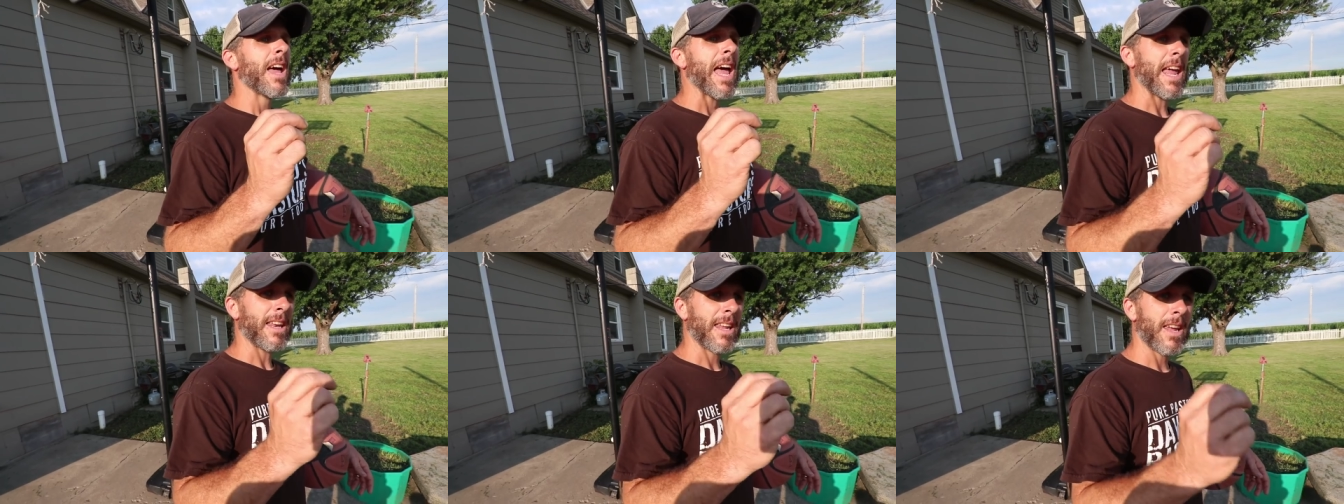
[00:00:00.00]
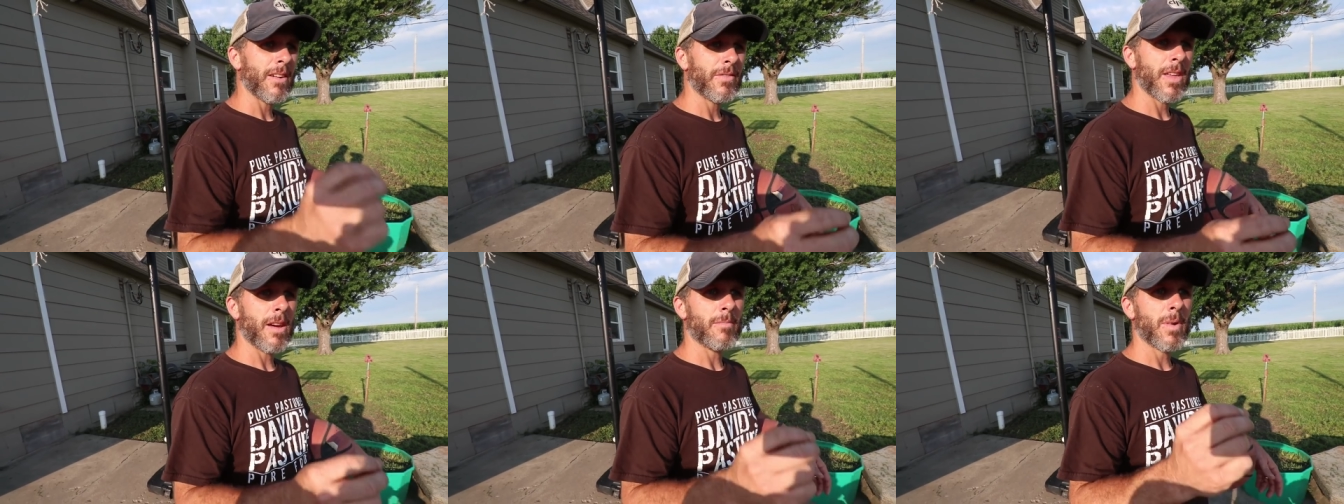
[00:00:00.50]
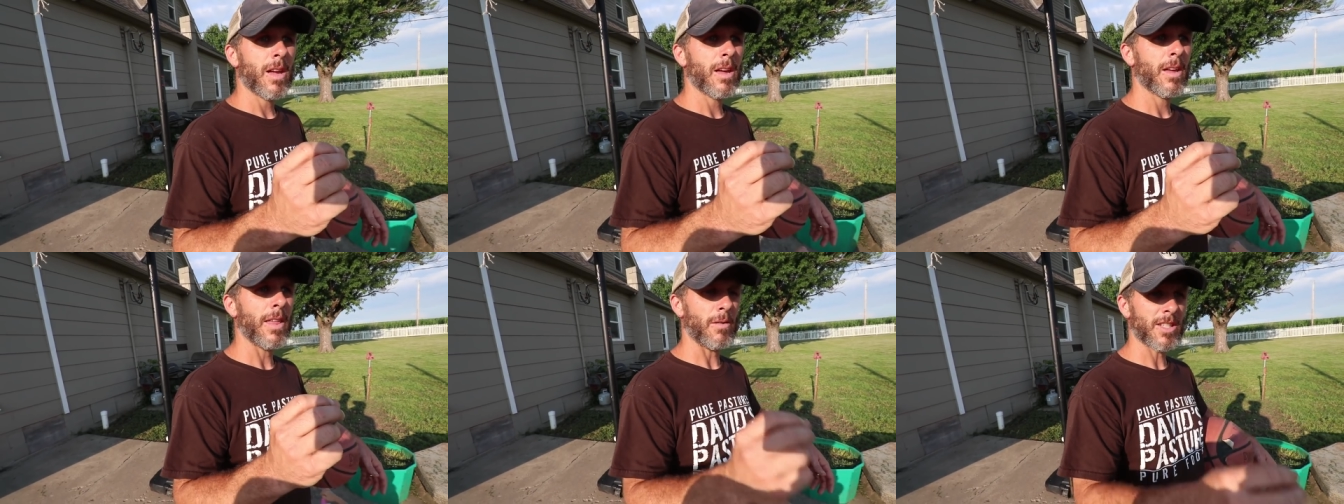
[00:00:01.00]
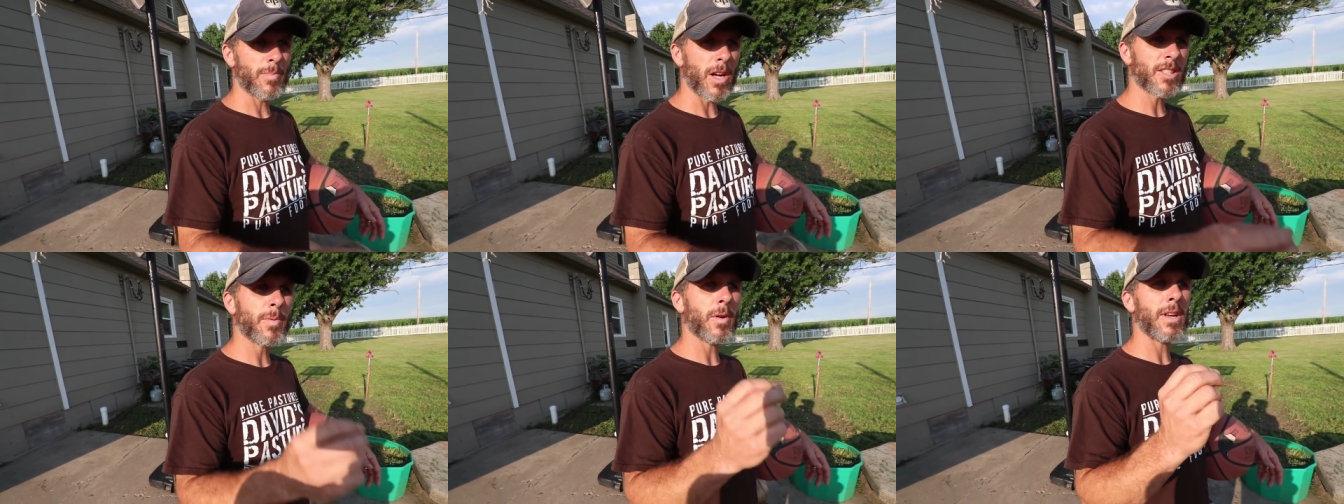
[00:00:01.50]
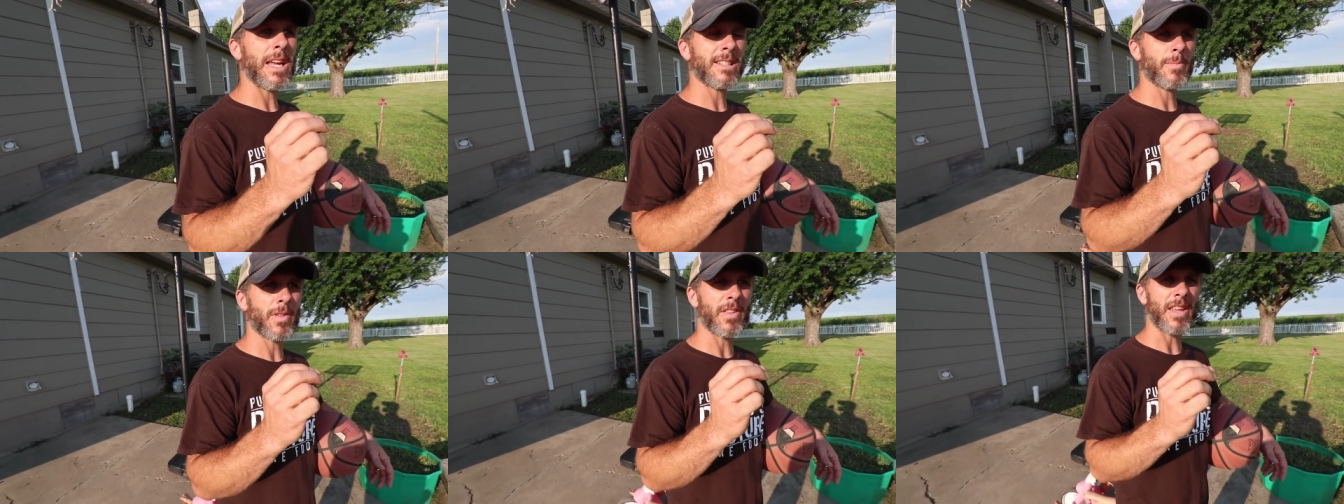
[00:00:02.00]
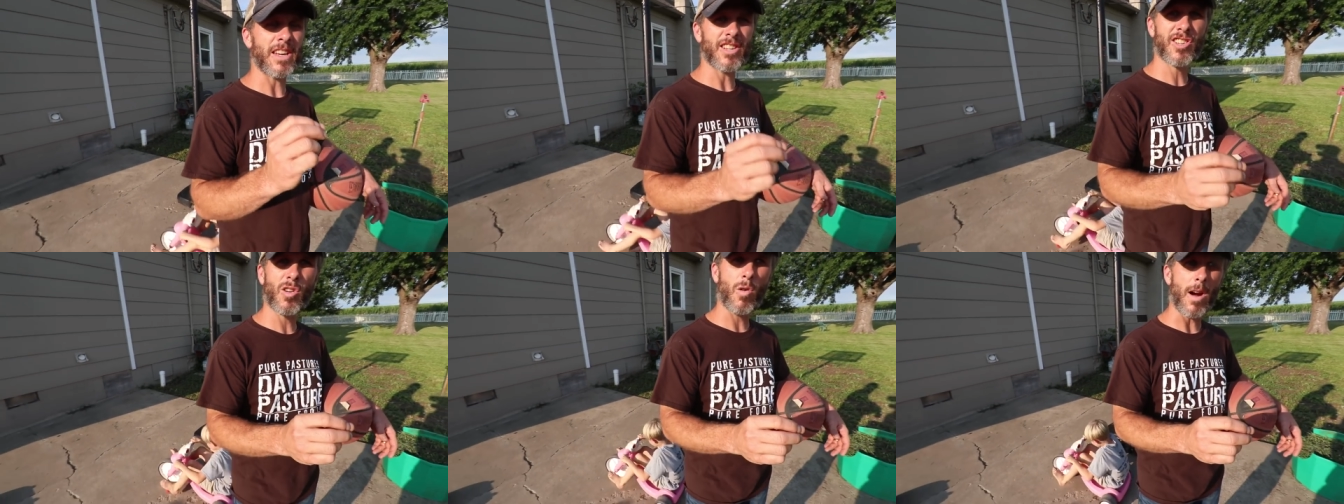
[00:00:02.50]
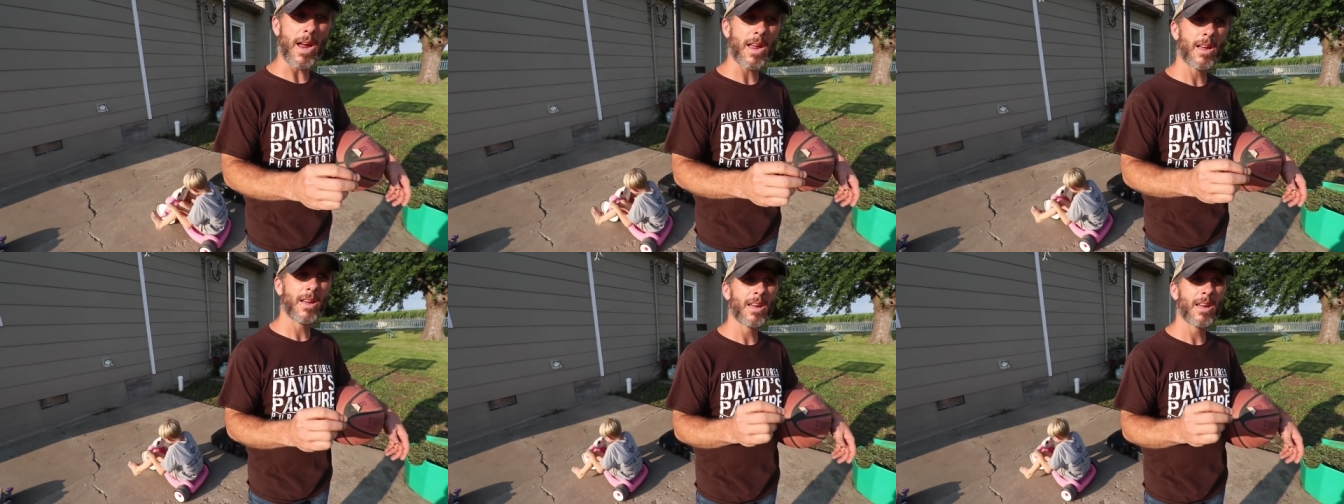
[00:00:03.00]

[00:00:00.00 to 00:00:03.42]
and give them that responsibility. It's something that they enjoy.